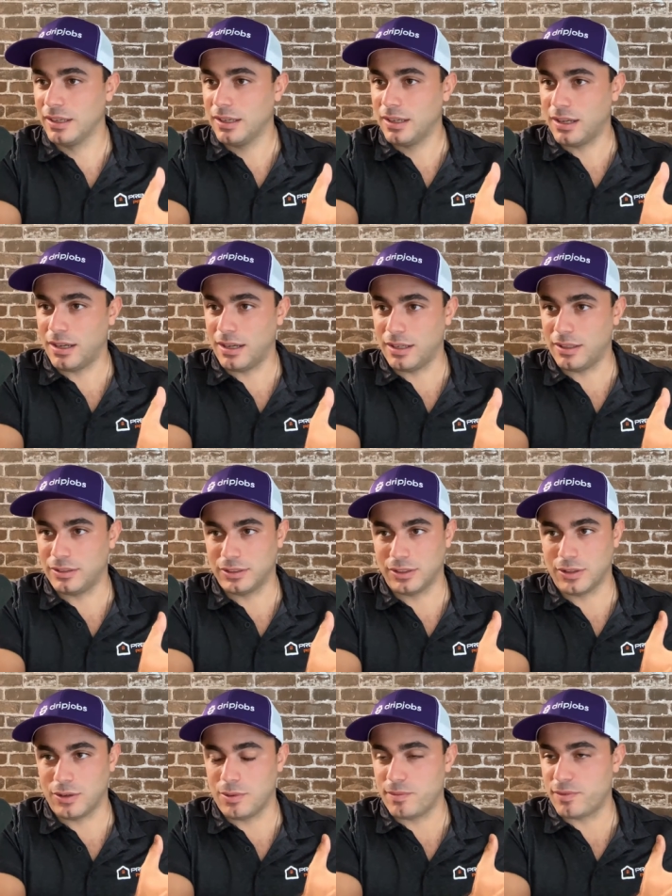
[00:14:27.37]
uh, you
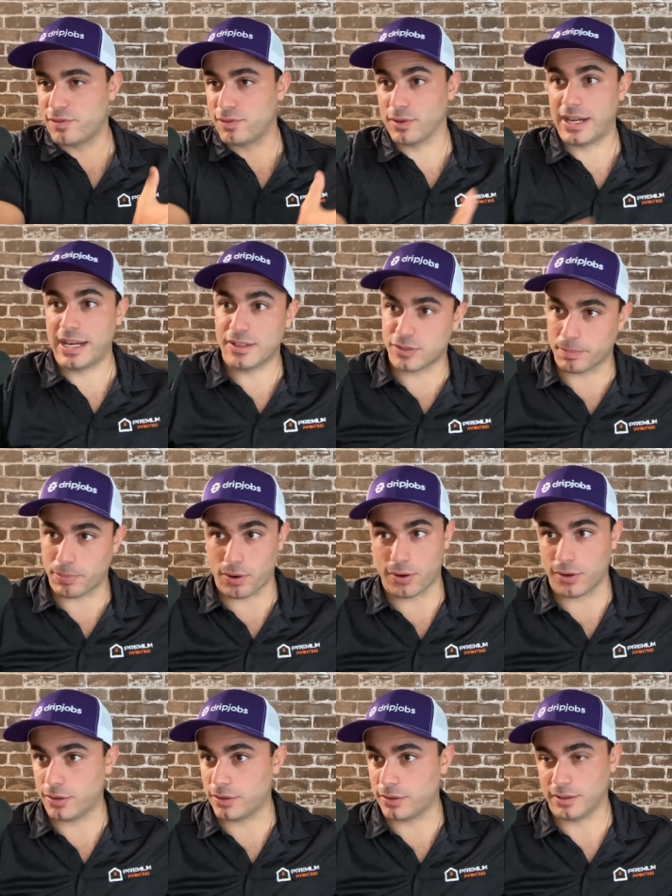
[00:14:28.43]
know, I'm free as a
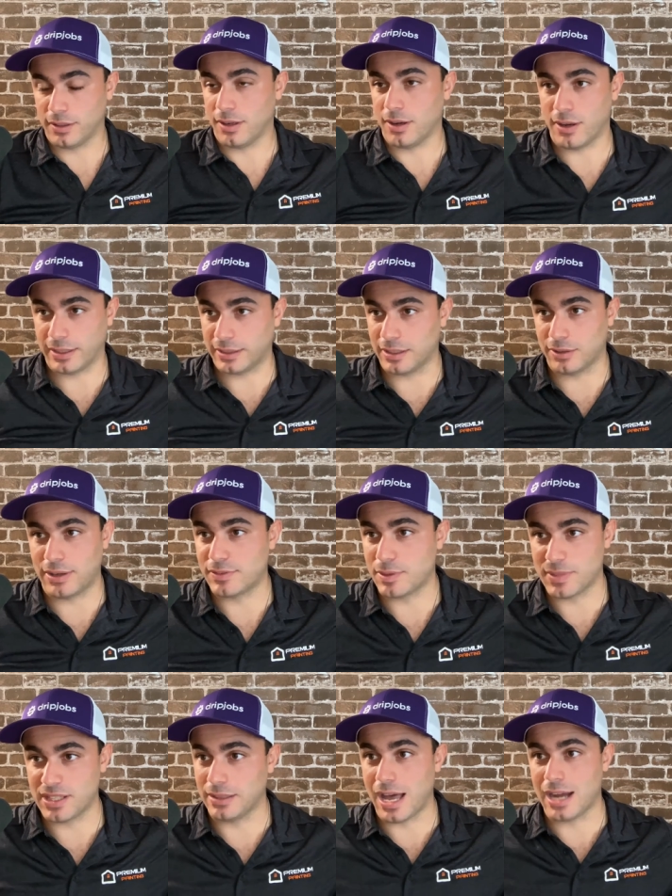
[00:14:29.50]
bird. You know, I don't have
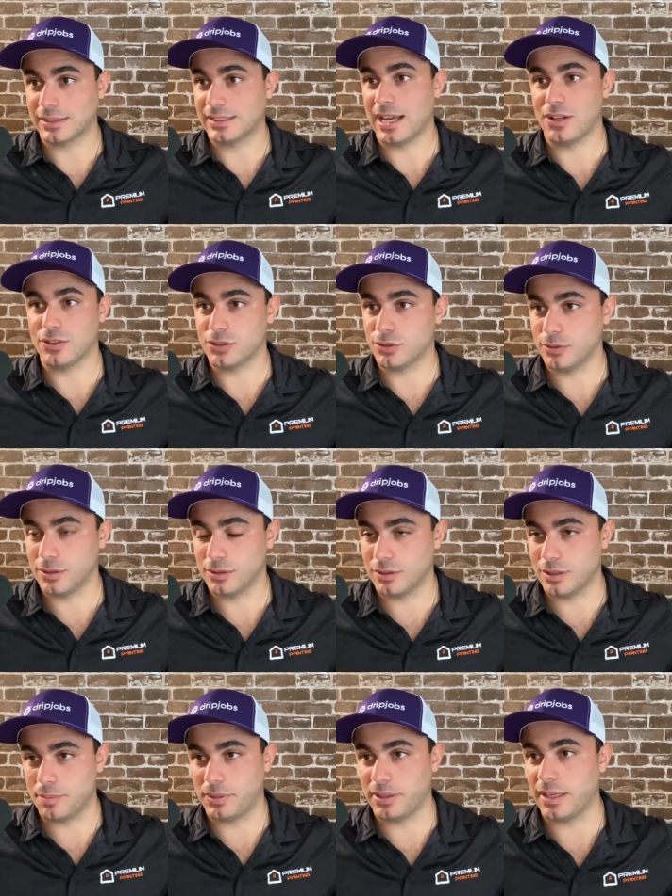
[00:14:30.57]
to be locked down to a,
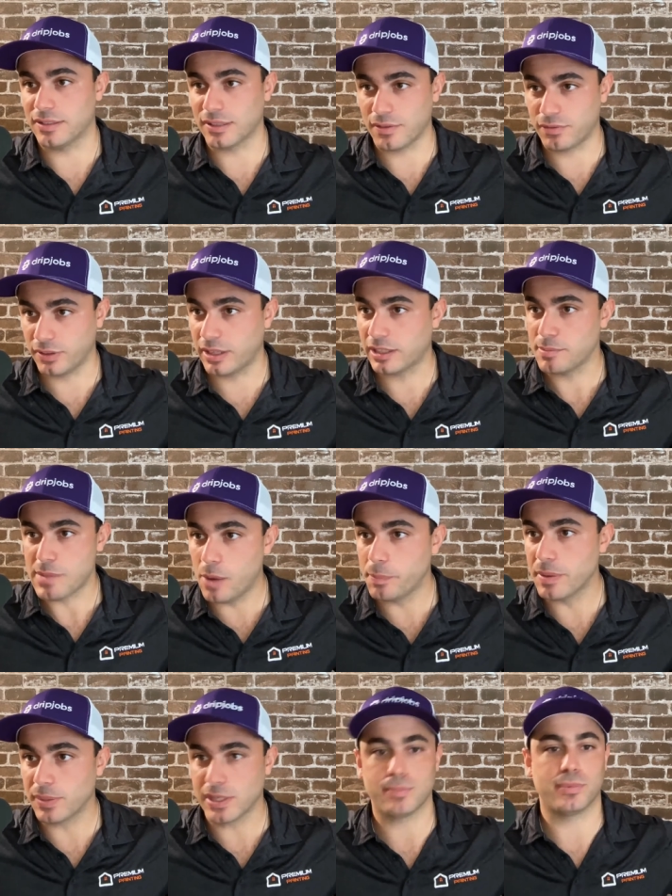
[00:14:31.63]
a place, and I feel like I'm
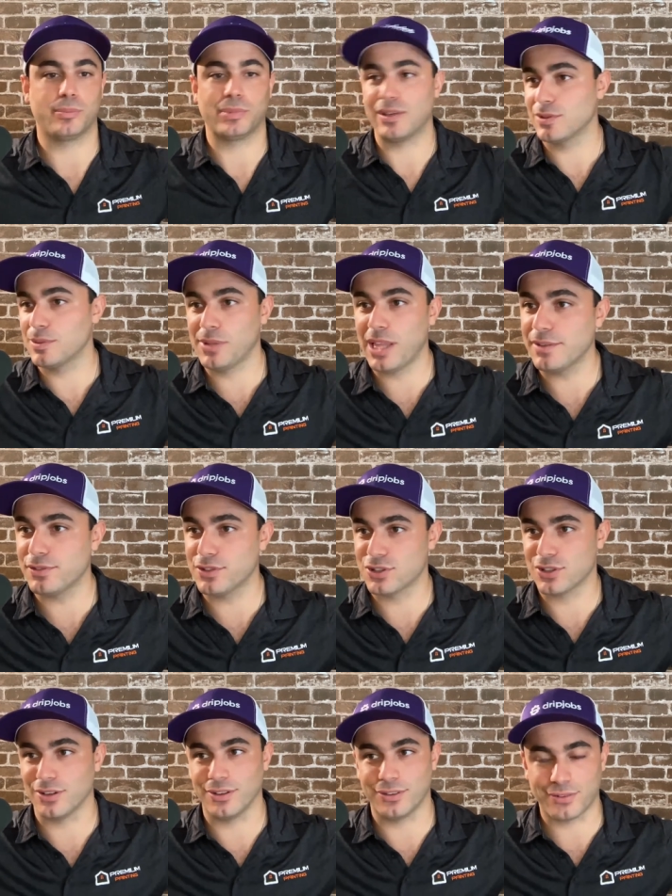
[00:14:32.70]
helping people. I'm giving them life
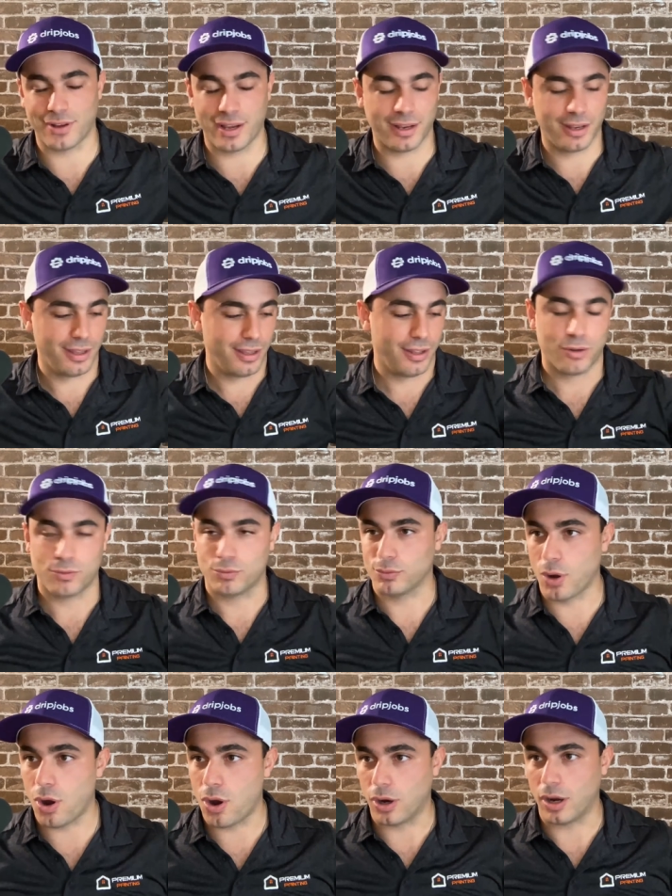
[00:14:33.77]
insurance, right?
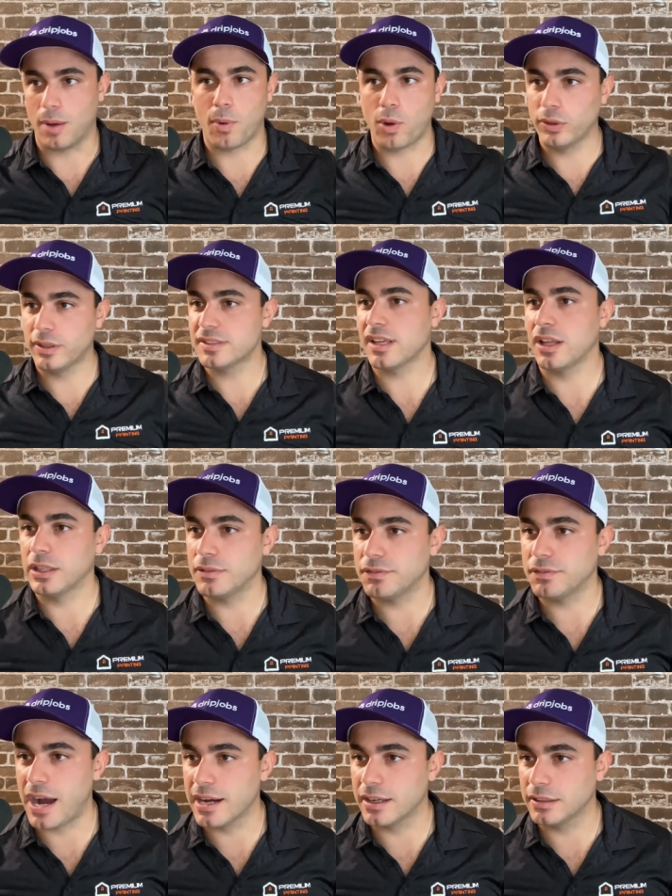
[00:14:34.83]
Wrong. I'm only selling
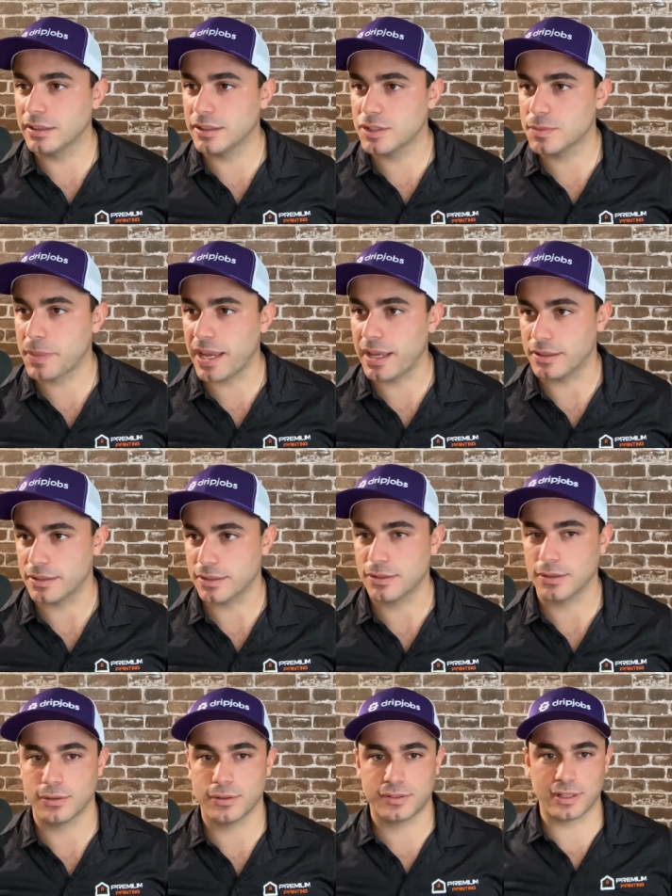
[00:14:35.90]
final expense.
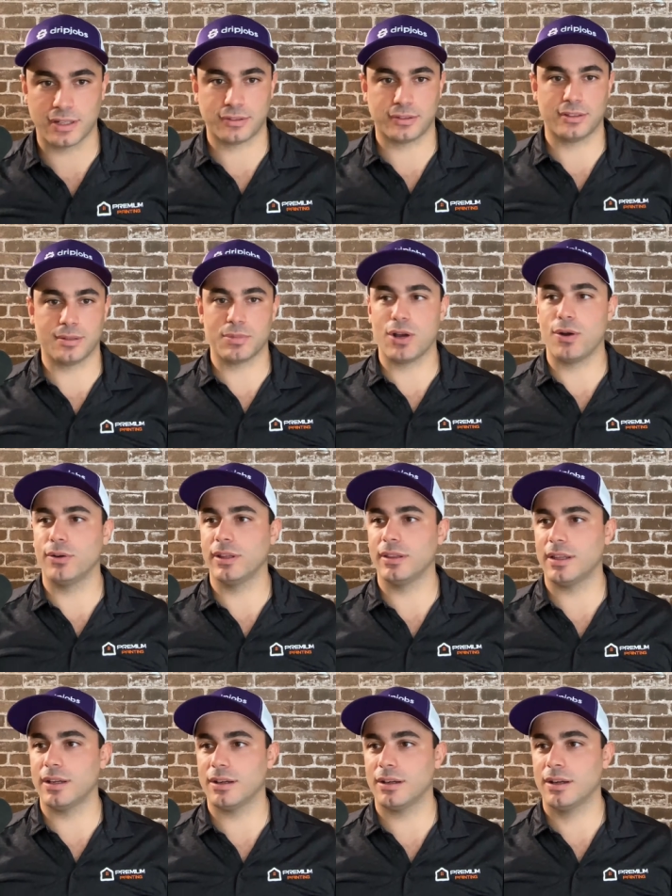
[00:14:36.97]
So essentially, I'm going
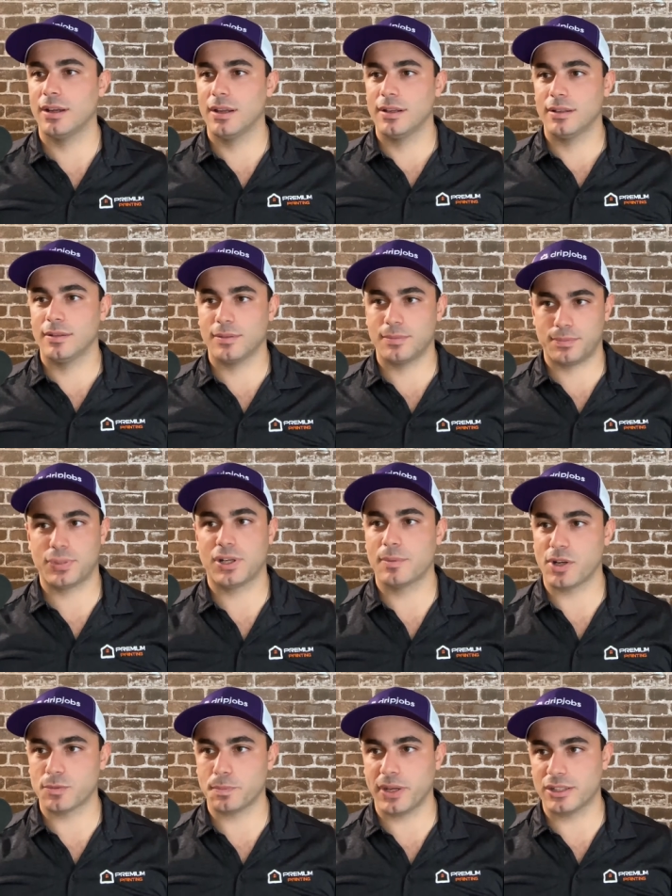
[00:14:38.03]
in there, pretty
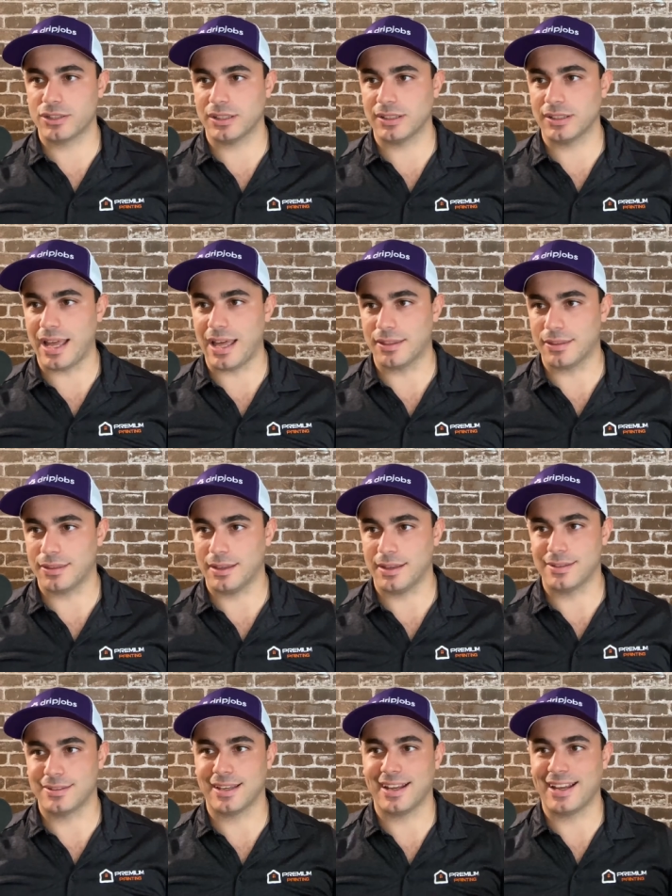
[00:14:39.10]
much pitching death
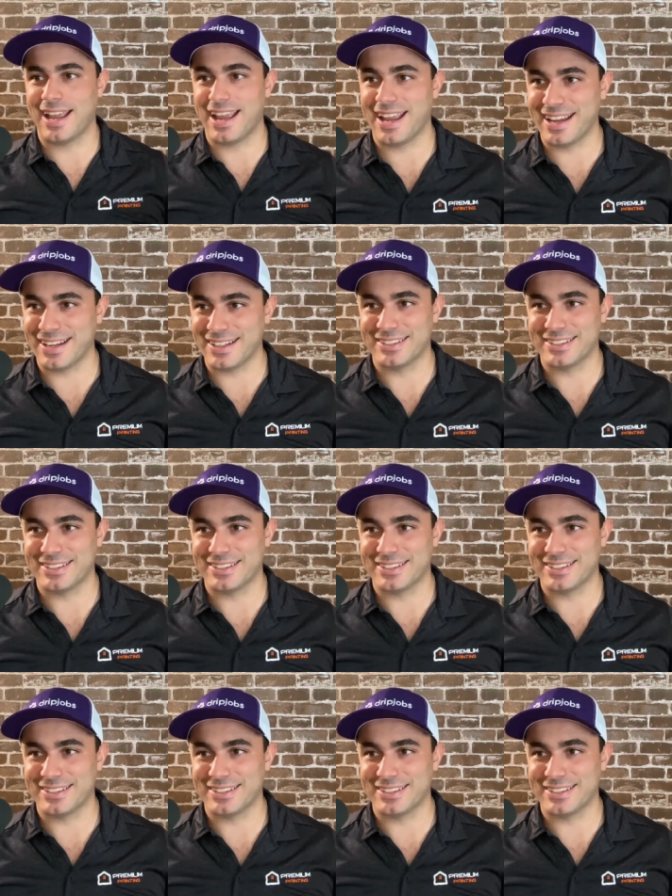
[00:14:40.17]
and saying, "Hey,